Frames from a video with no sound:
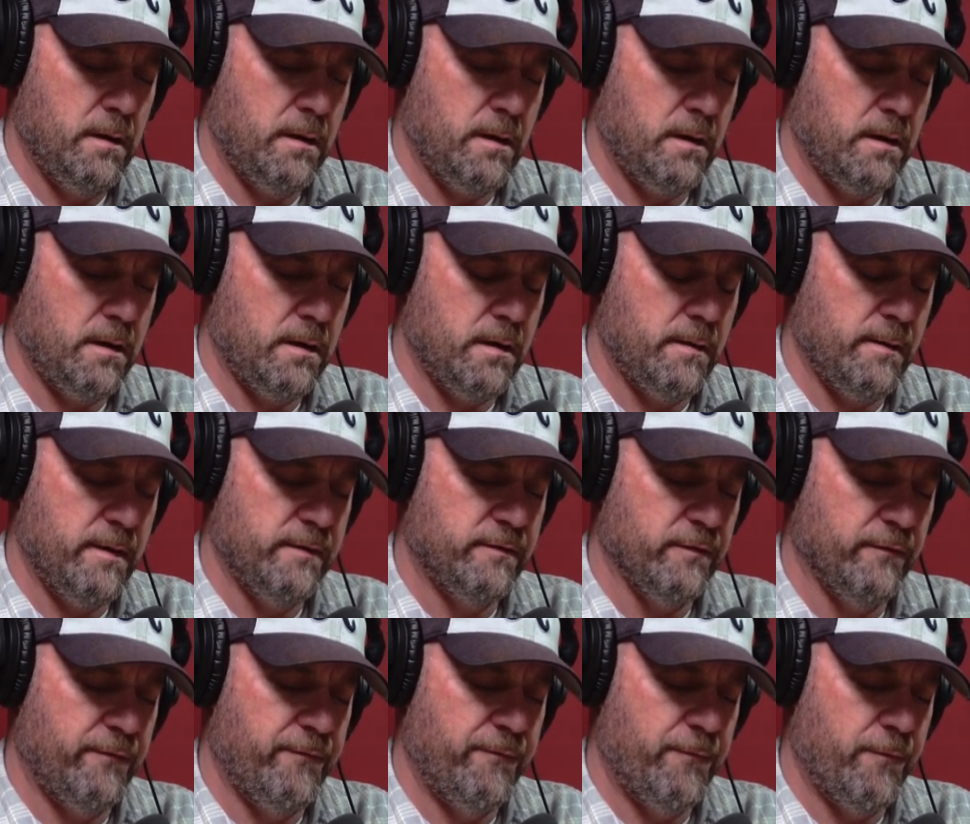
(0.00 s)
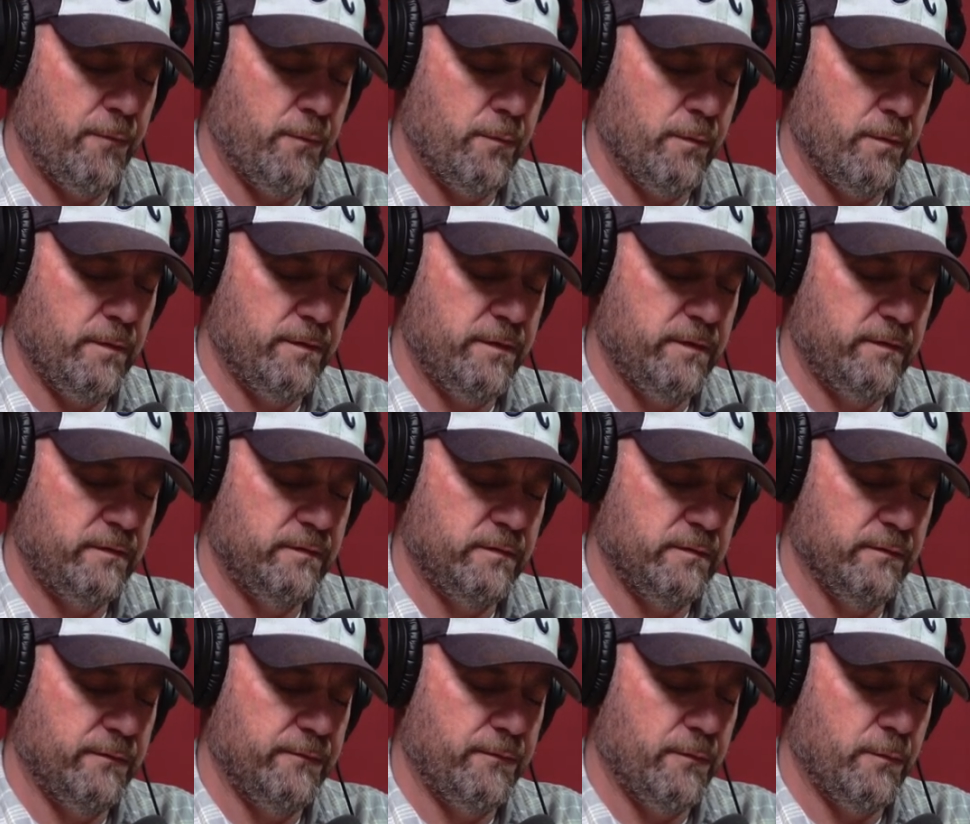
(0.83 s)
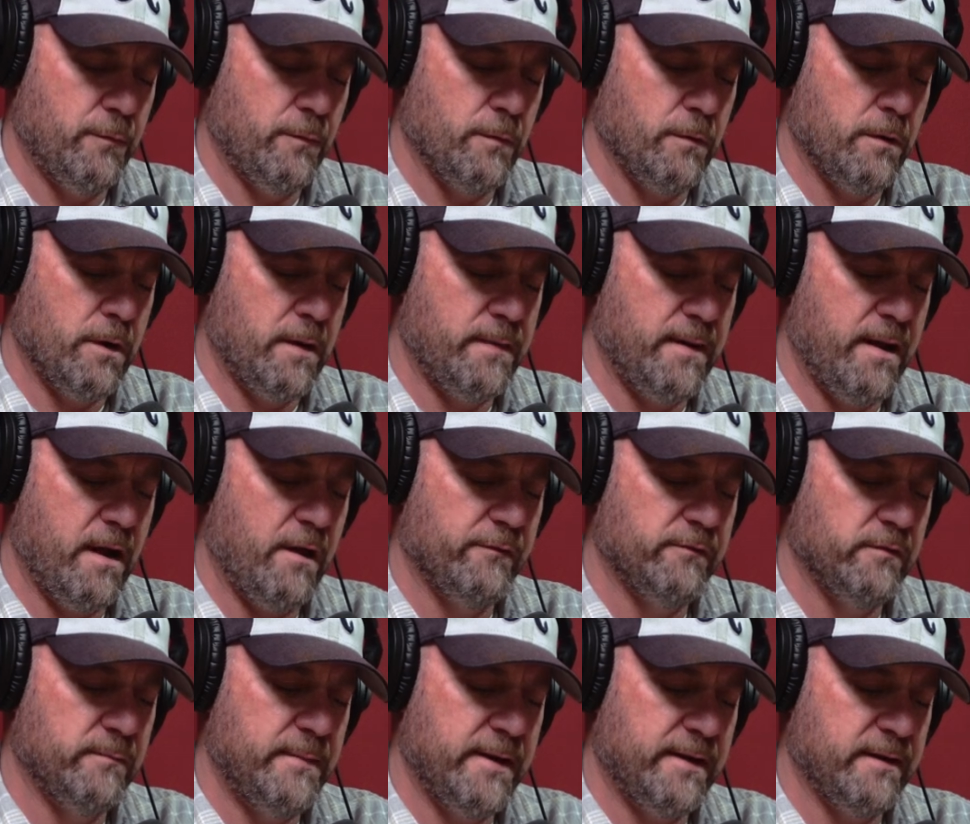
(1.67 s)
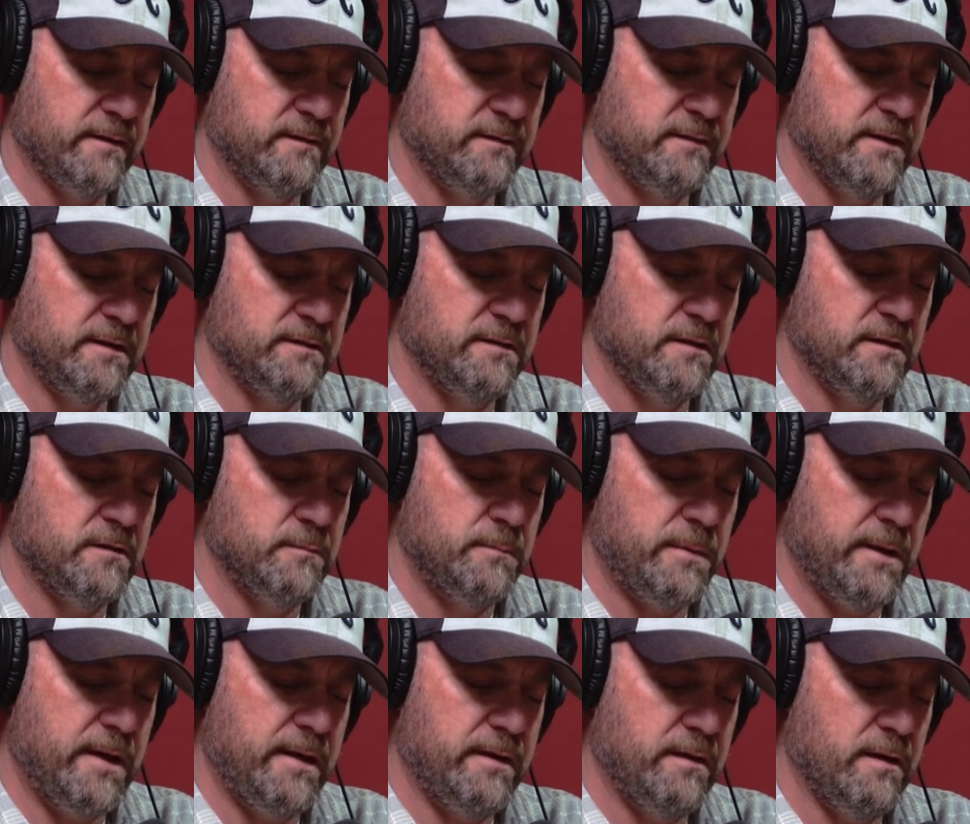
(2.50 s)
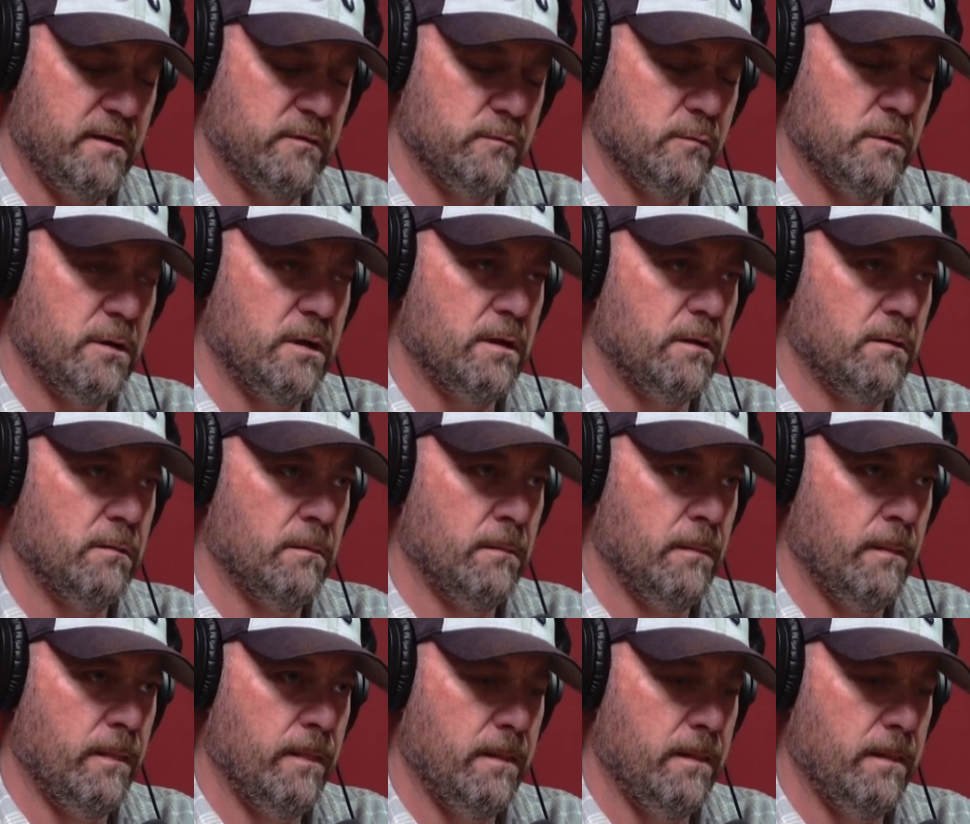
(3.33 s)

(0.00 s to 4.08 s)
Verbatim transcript: Uh, it's a four. This is the four, and they also make a six-inch bait as well.